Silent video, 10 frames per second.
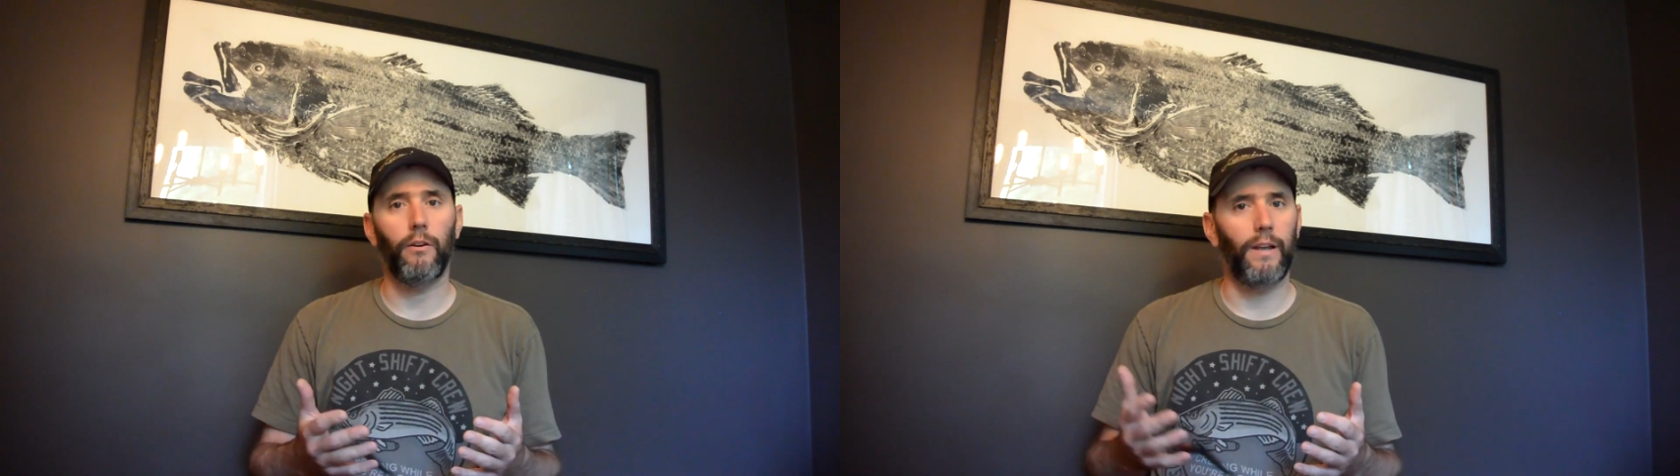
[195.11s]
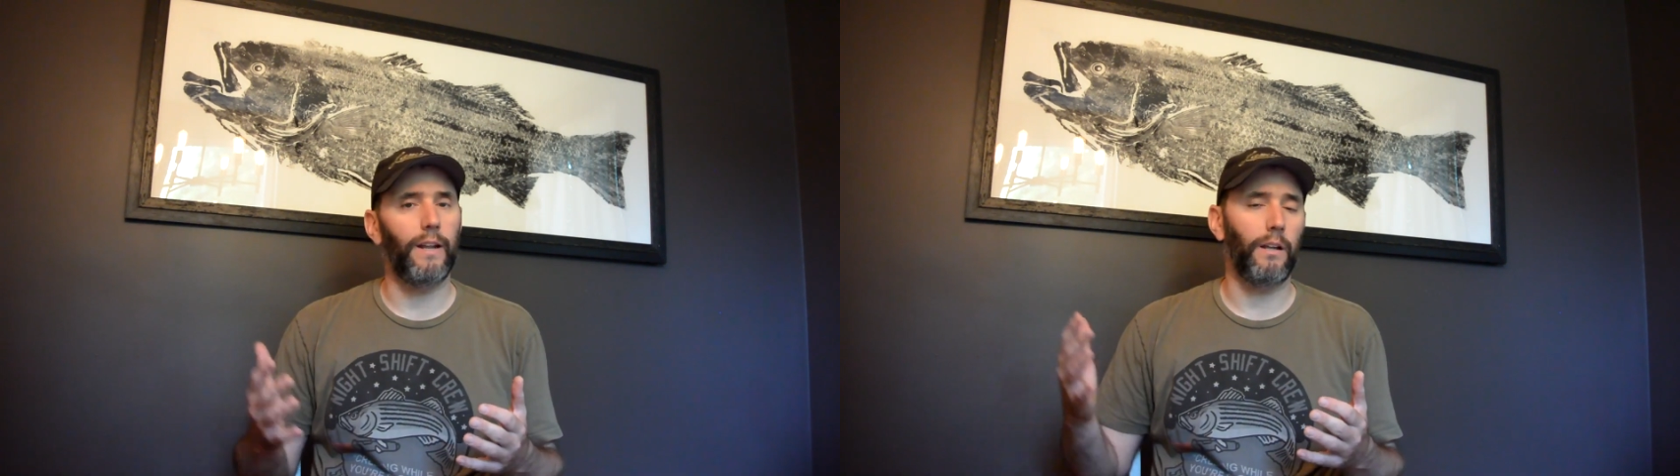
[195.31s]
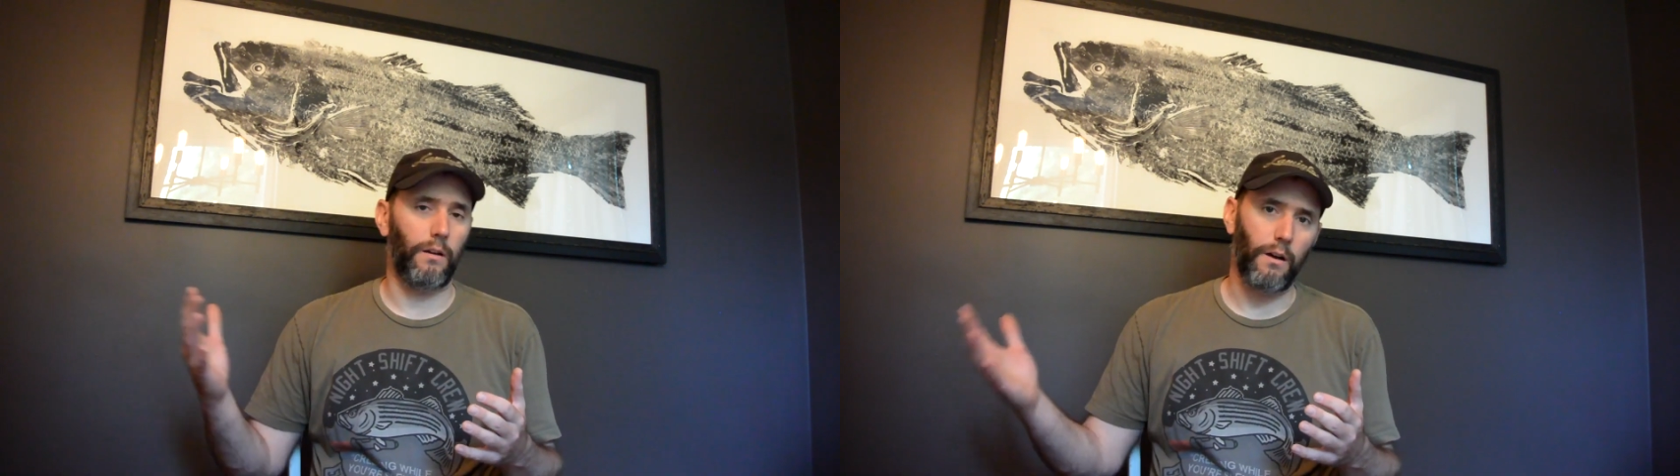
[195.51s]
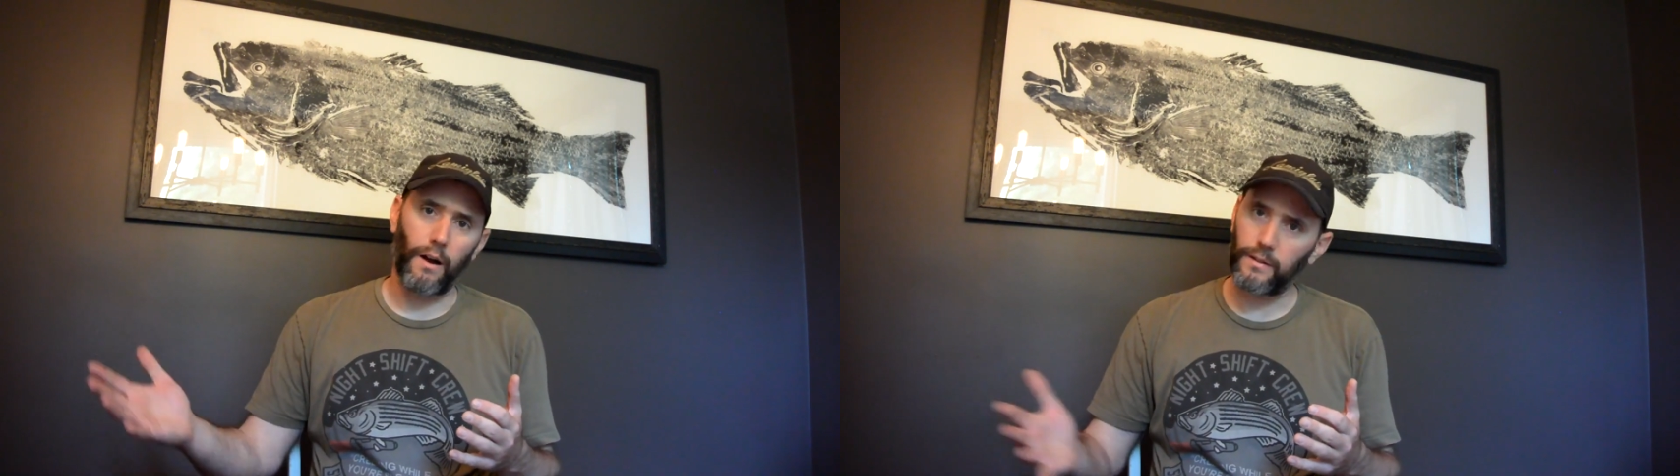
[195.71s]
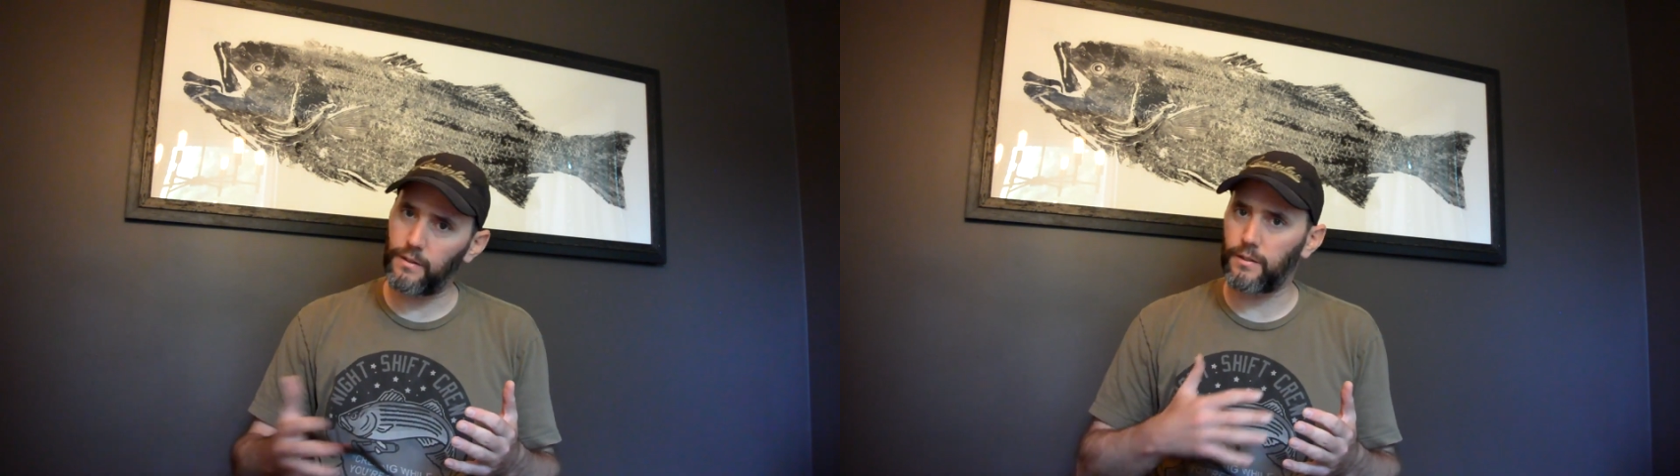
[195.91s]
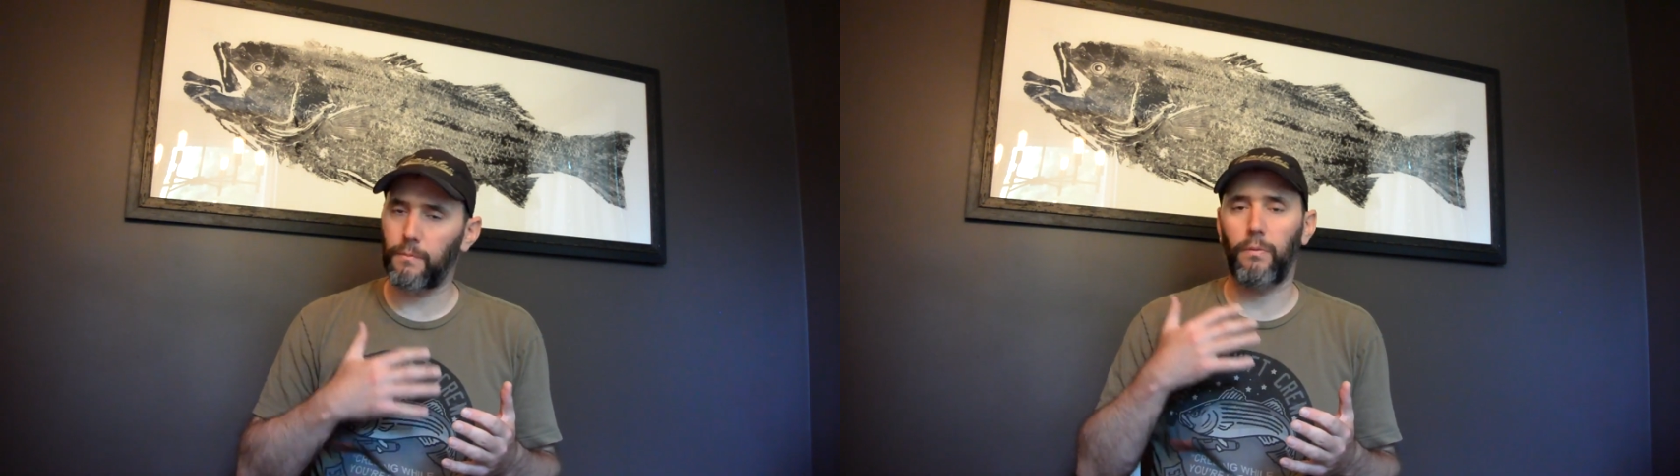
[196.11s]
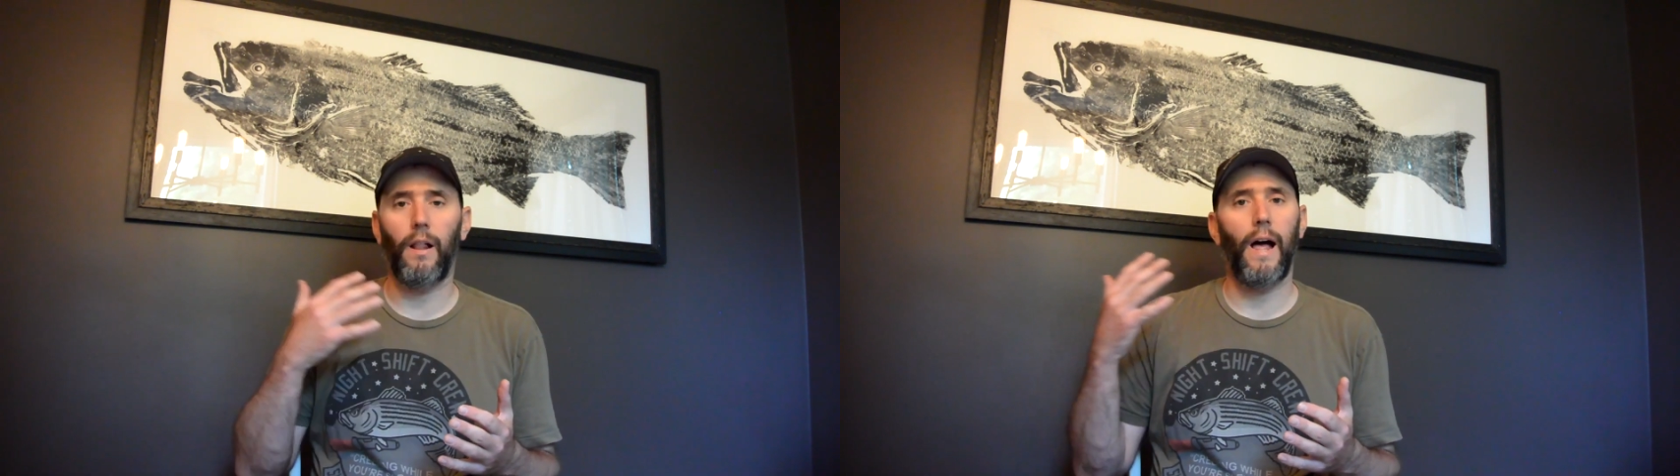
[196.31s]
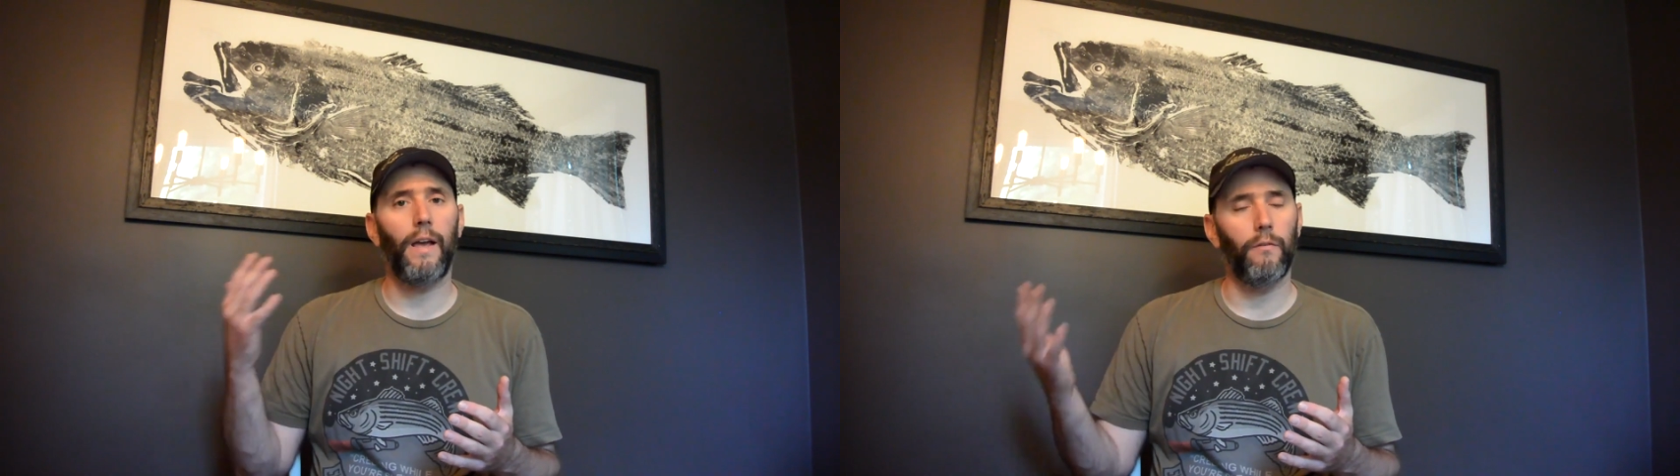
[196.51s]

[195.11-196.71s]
You're getting a constant supply